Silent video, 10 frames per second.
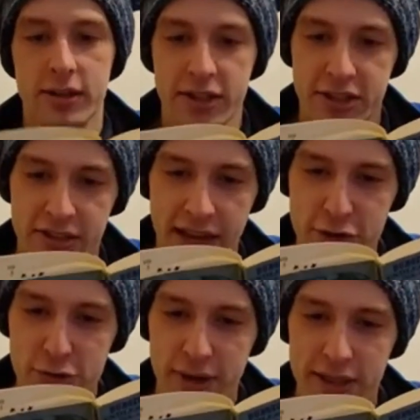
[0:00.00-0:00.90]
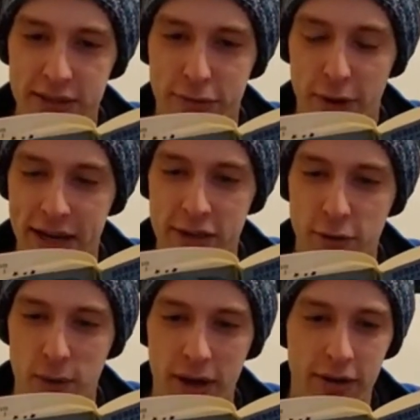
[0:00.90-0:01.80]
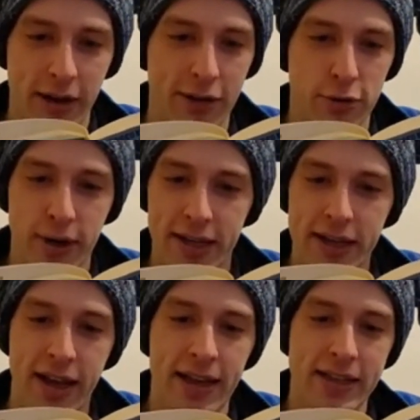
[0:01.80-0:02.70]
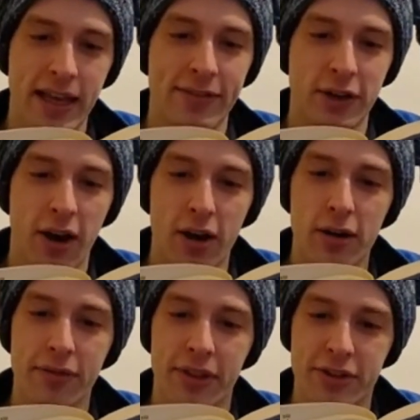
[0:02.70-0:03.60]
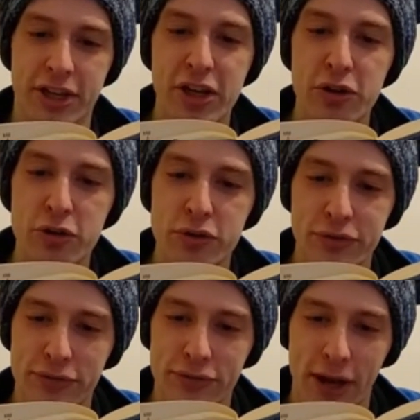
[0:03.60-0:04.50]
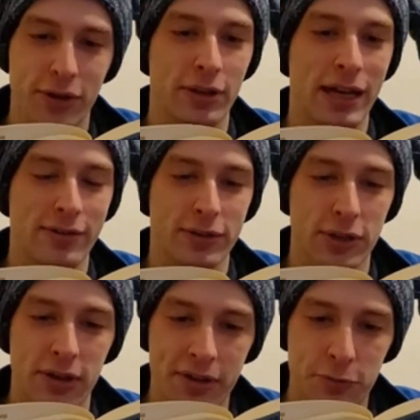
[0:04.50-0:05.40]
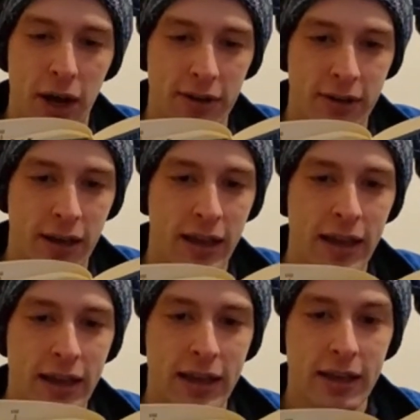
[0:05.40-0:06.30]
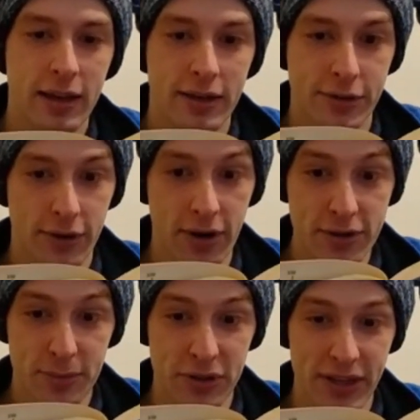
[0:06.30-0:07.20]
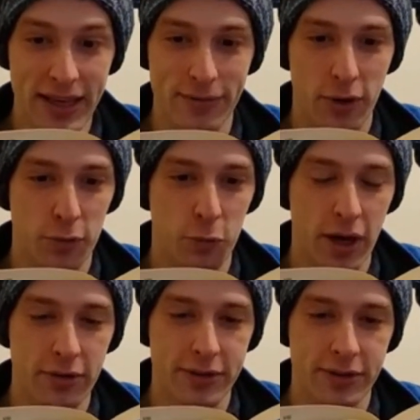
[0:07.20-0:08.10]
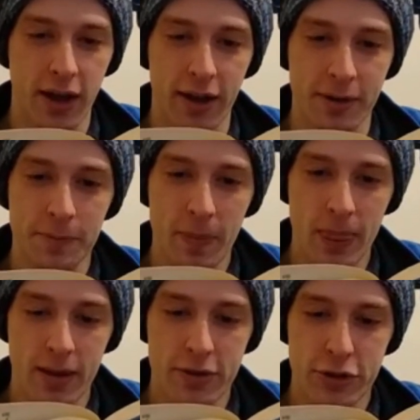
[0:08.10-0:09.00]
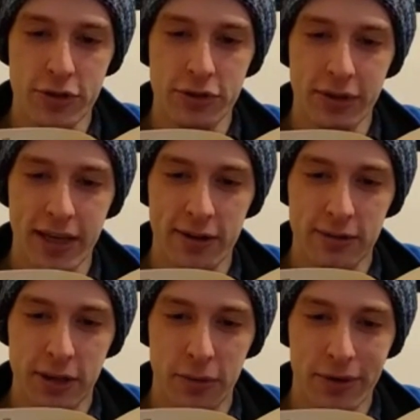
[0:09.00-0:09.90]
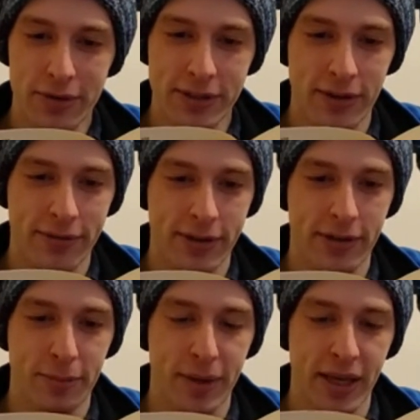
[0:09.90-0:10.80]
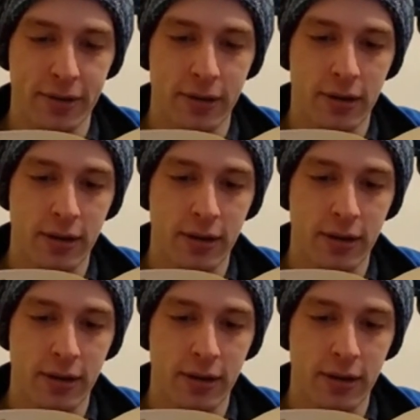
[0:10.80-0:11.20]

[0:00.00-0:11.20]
Centuries of raging water and grinding ice have carved this huge funnel out of solid rock. It is hard to believe all the water is gone. Gingerly, you lower yourself into the pit.